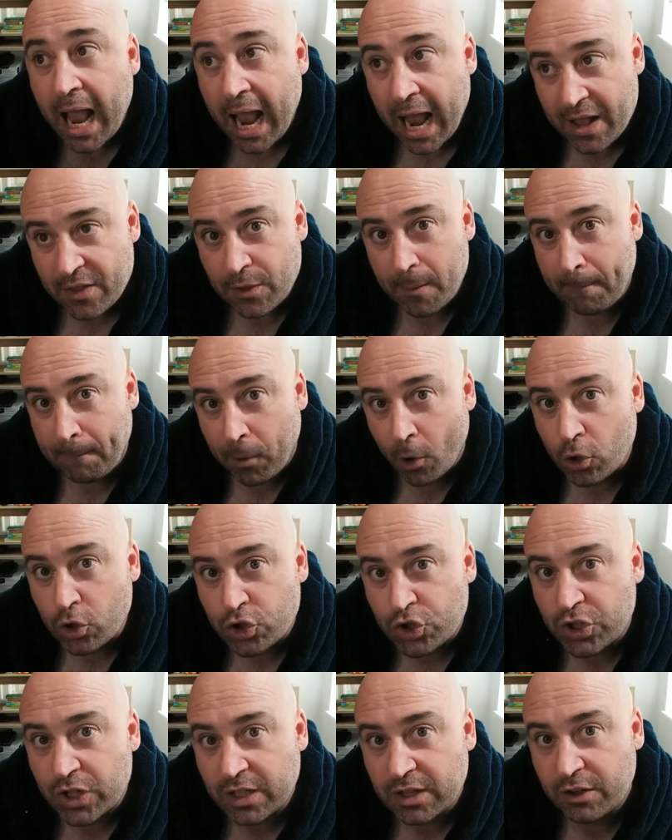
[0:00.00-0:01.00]
And the
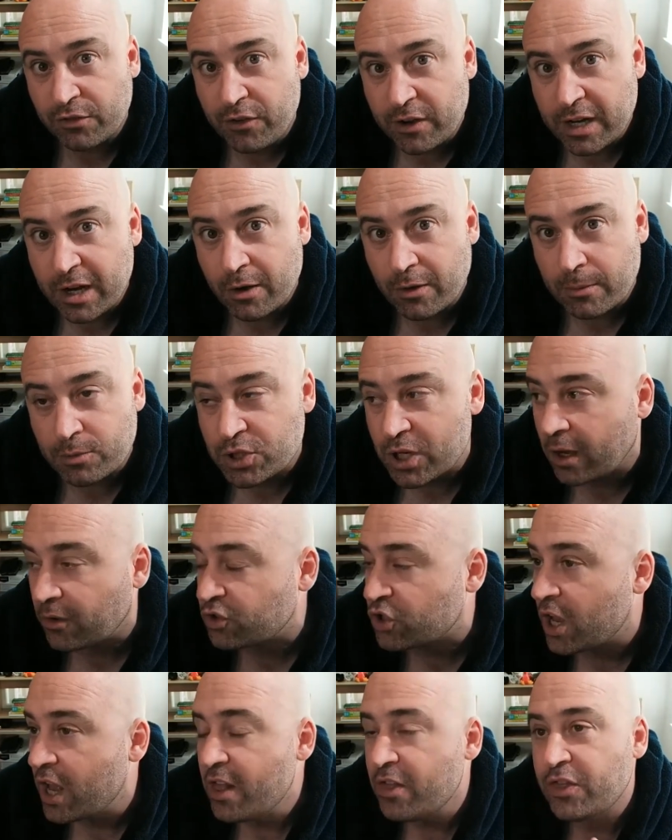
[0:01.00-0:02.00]
person in the video themselves,
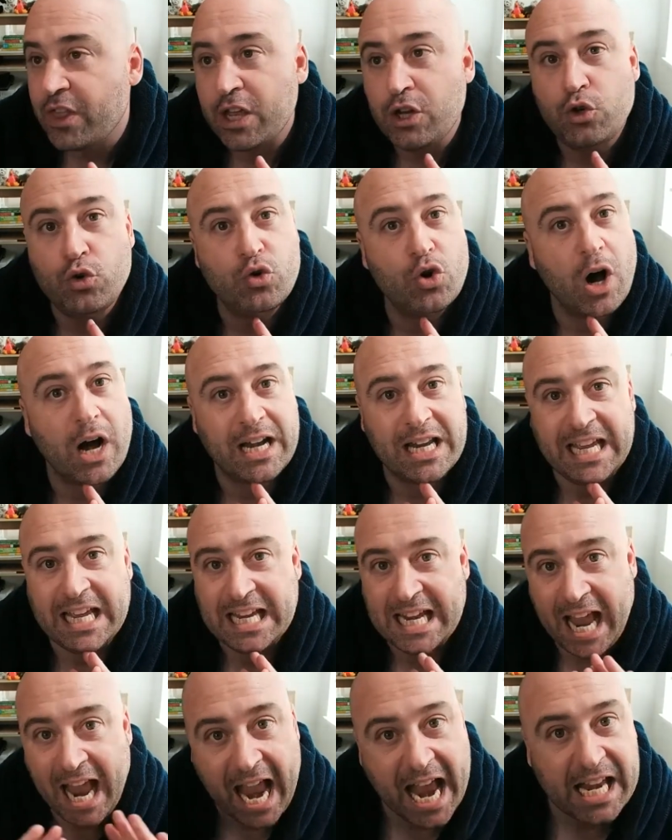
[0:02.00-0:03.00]
they do not
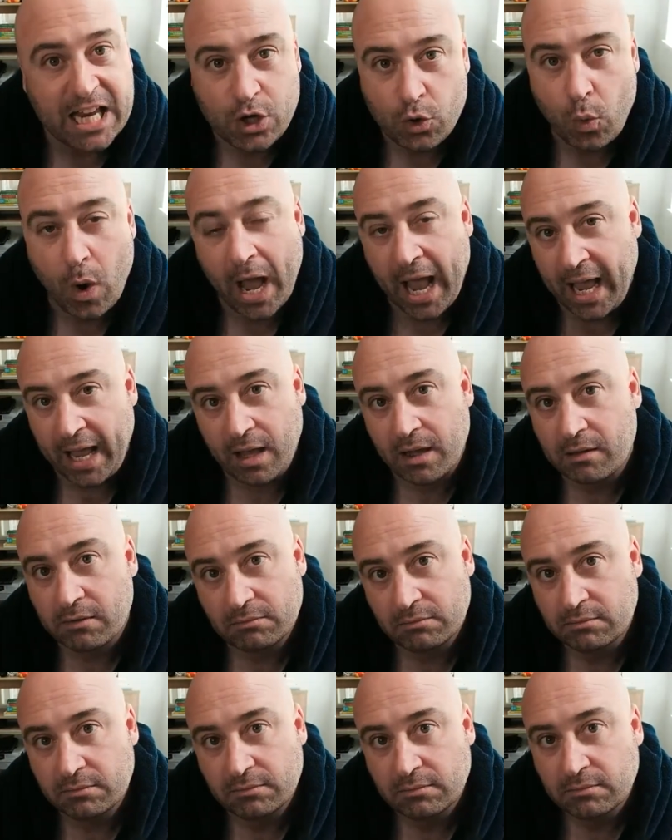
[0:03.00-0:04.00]
in any way
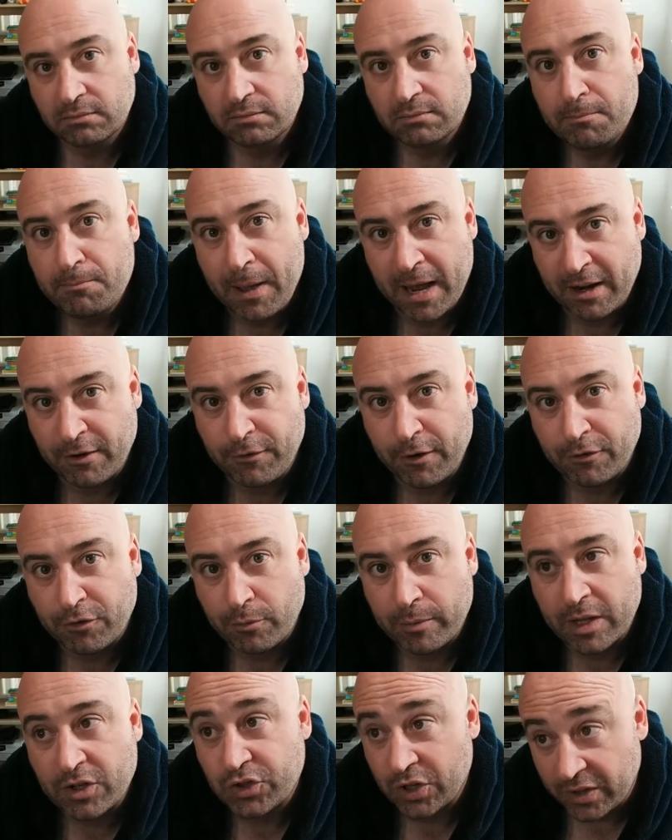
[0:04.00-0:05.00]
benefit
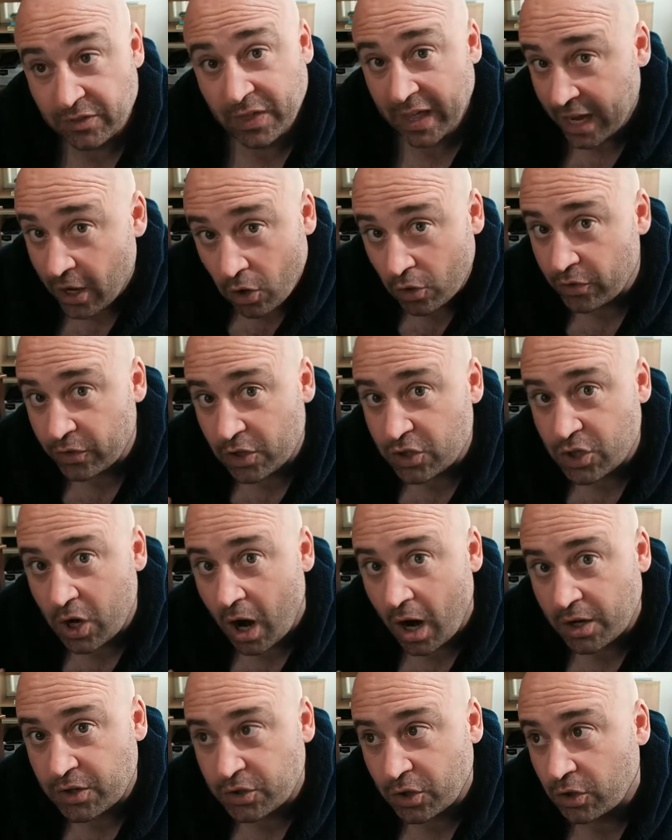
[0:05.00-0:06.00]
from this. Like, they aren't the
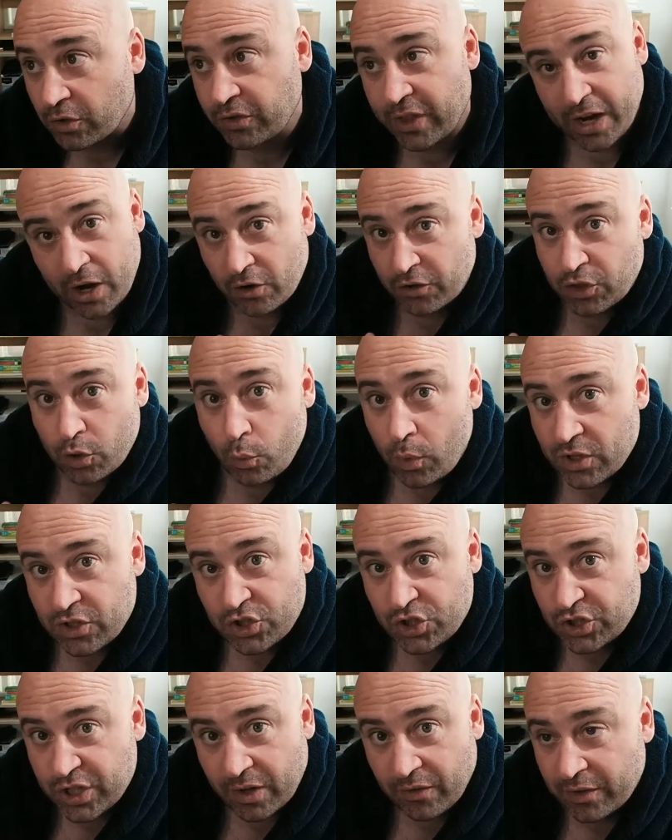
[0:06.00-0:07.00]
doctor. They aren't the
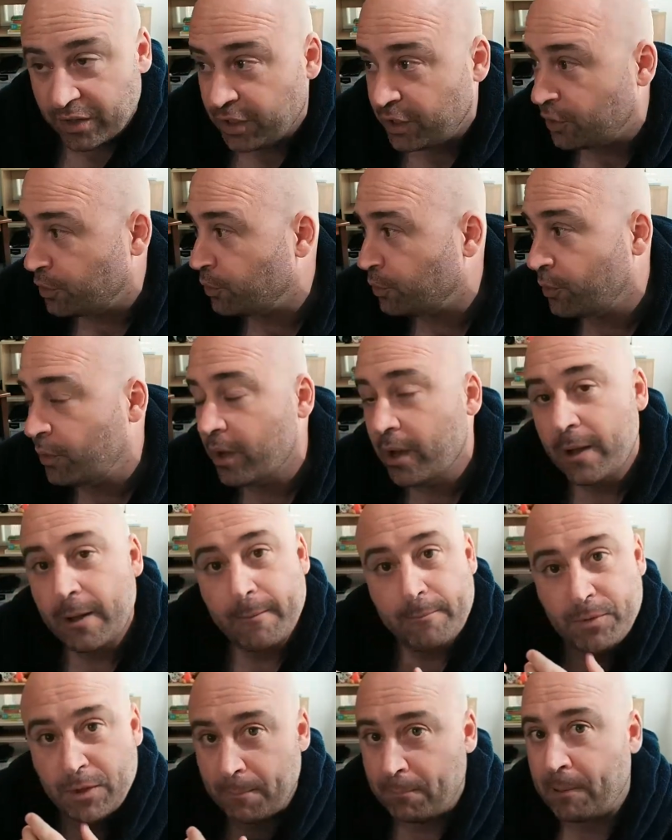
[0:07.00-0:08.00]
ones selling you
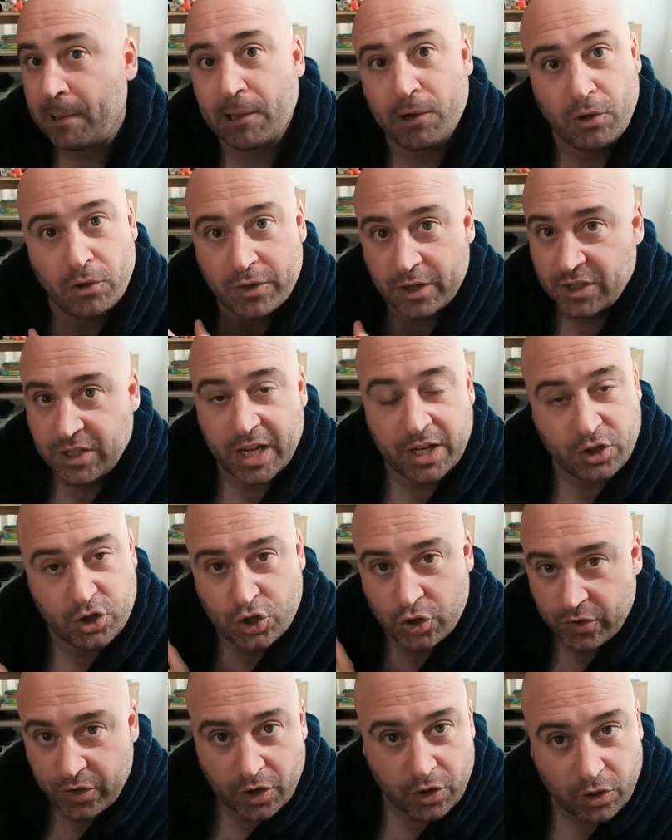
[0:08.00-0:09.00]
the pill, the
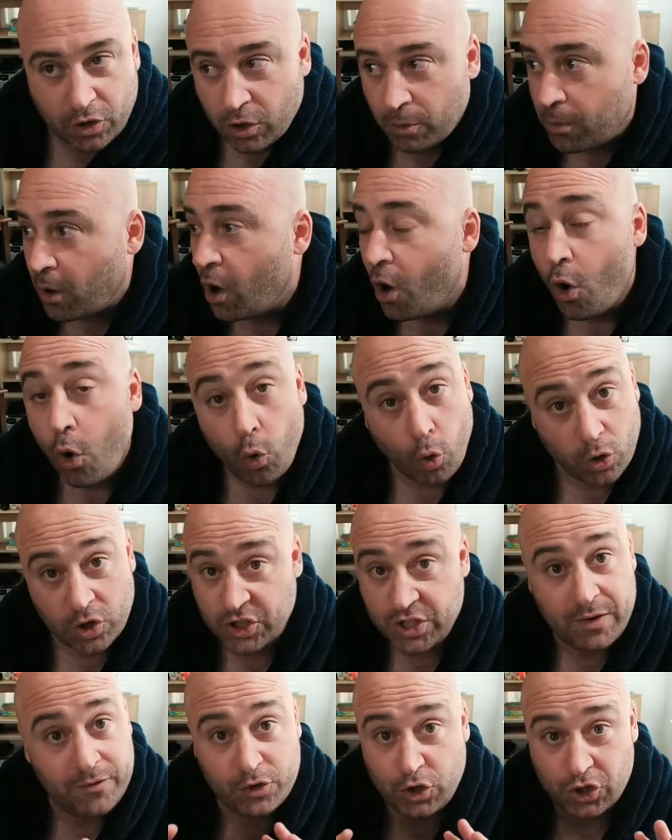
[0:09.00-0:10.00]
tincture, the herb, or
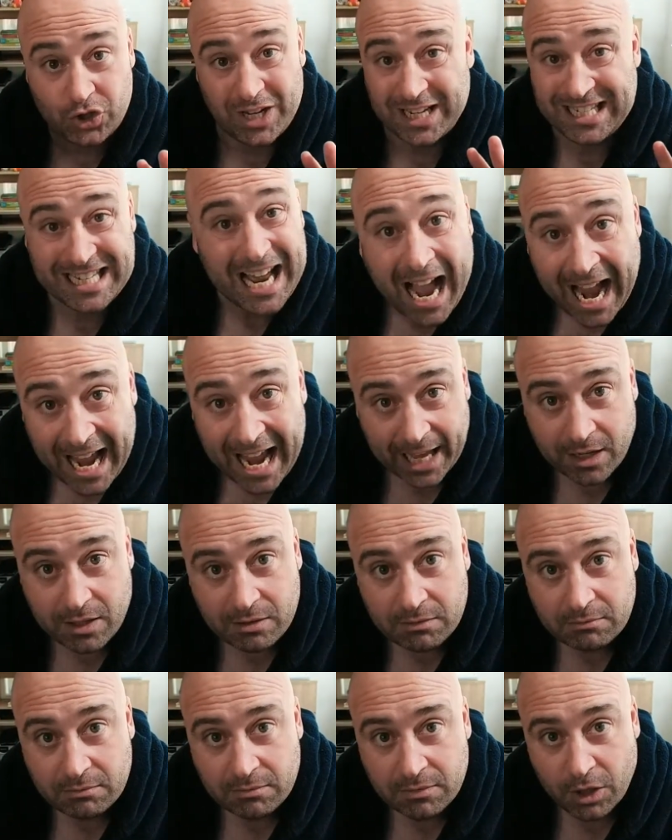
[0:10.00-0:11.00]
it's even just a diet
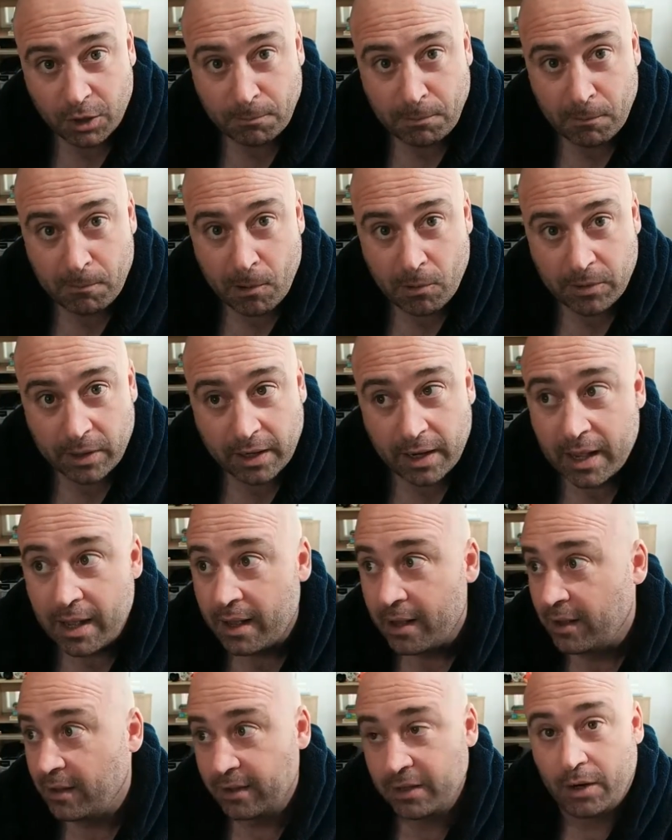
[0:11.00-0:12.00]
they're promoting.
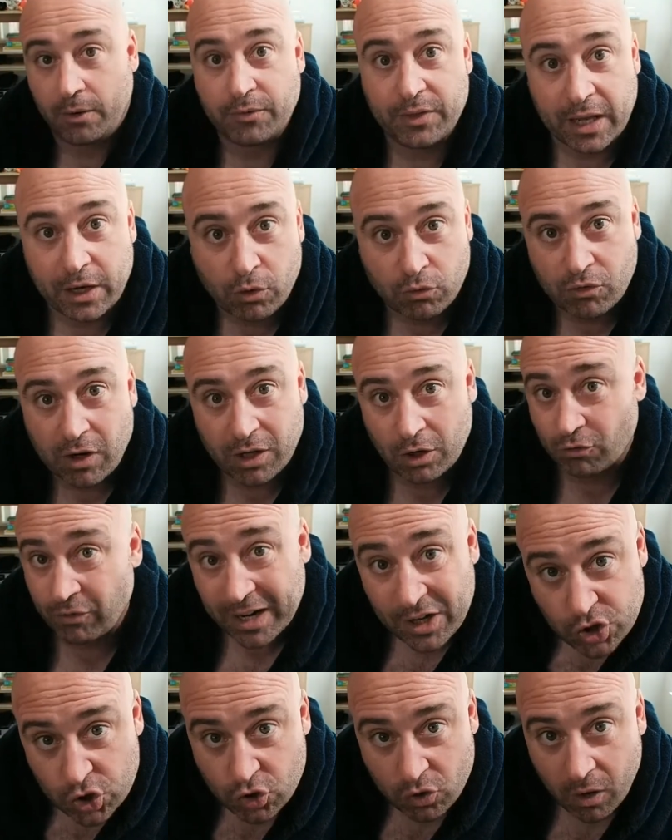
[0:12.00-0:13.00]
You know, they don't run a
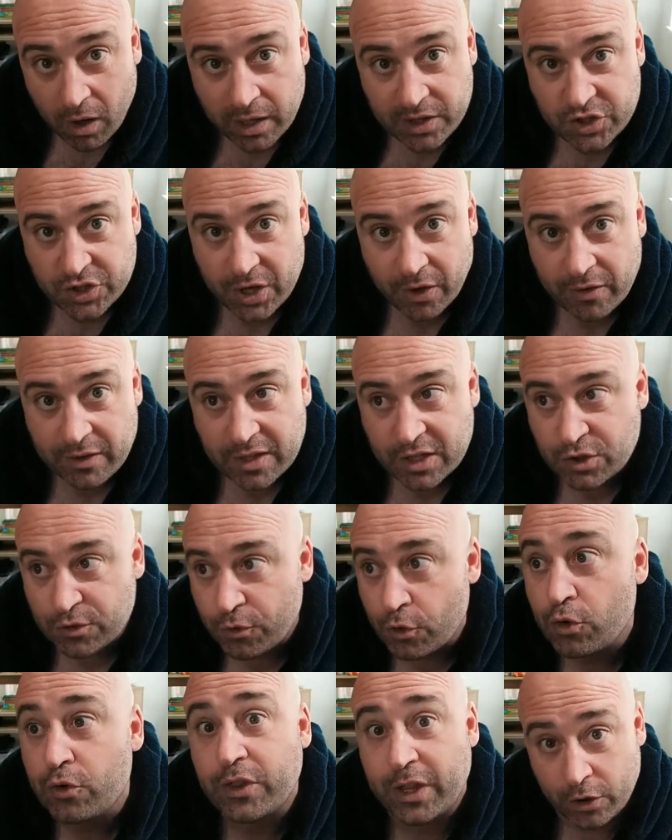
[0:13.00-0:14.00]
restaurant selling this
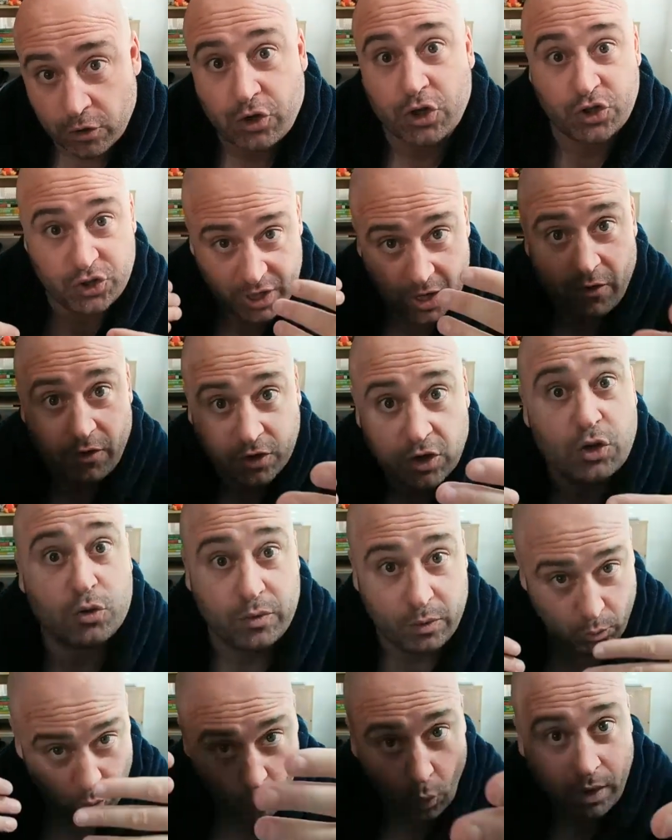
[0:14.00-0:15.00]
food. They're just telling
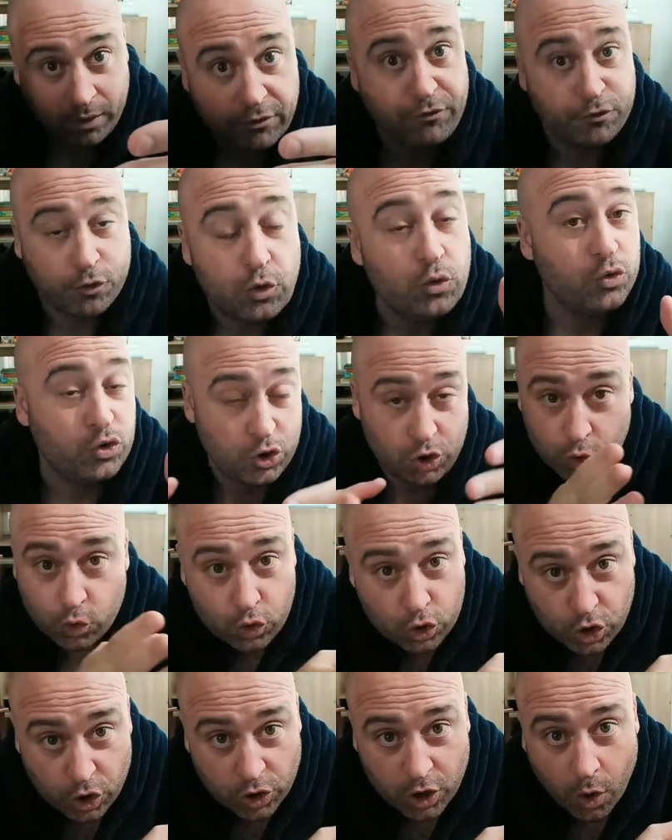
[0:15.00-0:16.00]
you what foods you
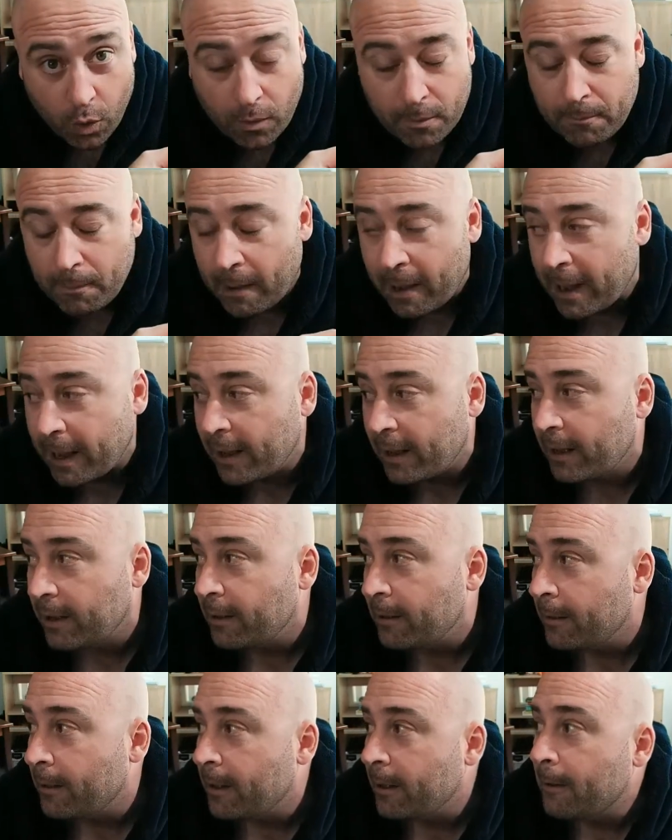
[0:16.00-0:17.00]
should go and buy.
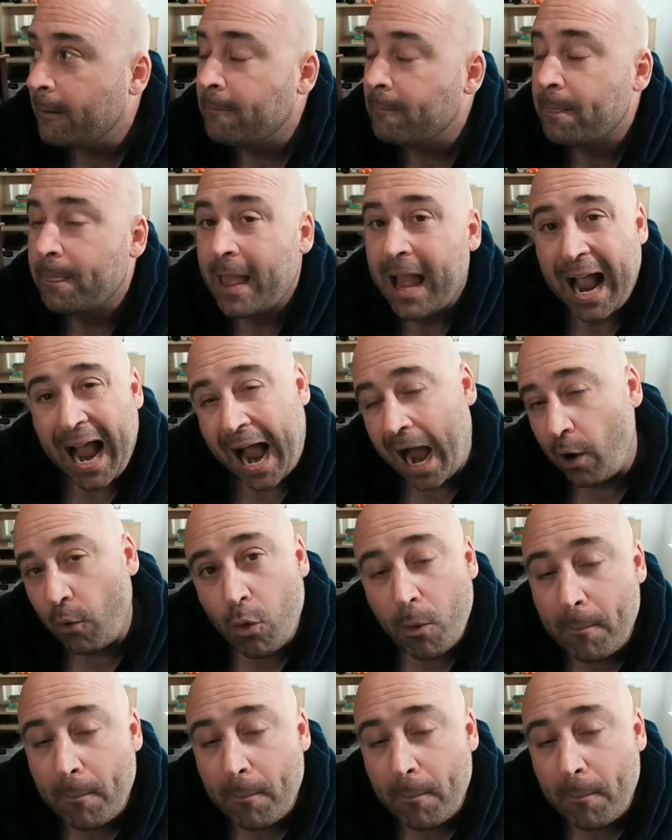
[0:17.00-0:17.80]
How